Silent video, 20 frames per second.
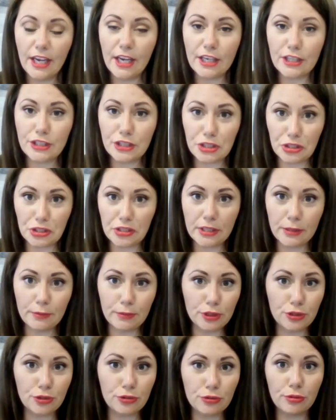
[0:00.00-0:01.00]
Assurity
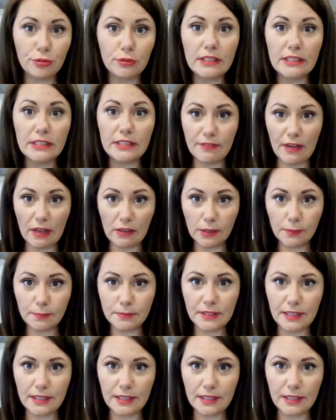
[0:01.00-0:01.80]
was truly developed